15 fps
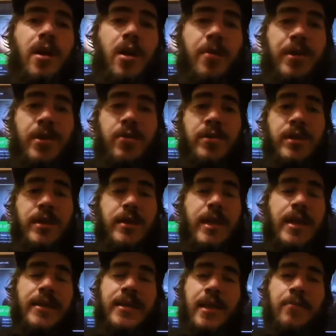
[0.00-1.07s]
I'll be using
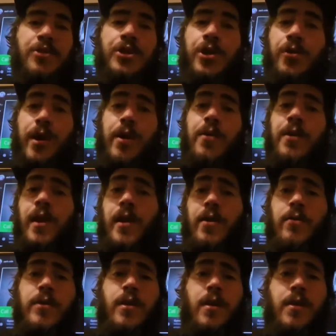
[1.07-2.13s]
that same generator that I
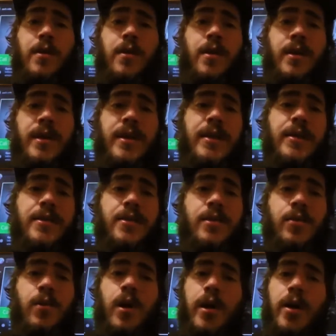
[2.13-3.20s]
used on the Nugget
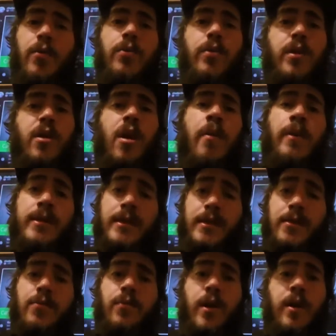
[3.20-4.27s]
to go through the comments
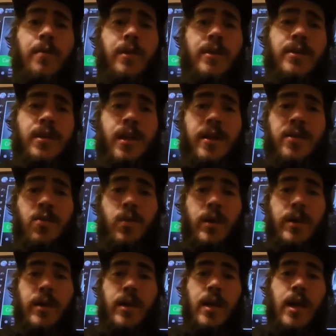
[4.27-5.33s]
and randomly select a
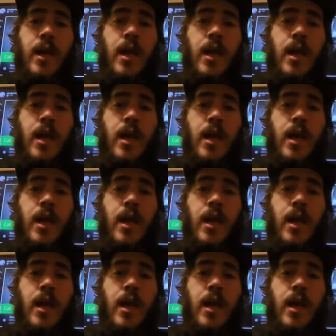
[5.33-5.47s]
winner.